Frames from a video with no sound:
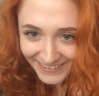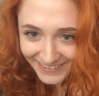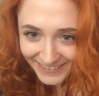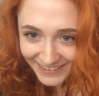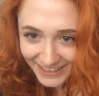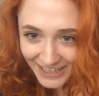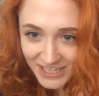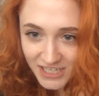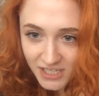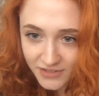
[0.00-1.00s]
How
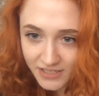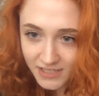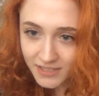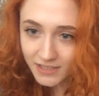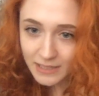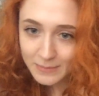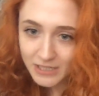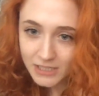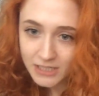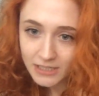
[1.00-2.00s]
do you resist the
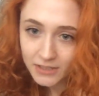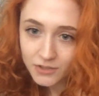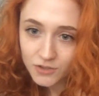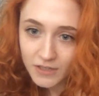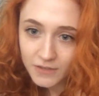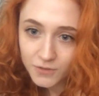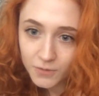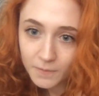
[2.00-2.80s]
temptation to get a new tattoo?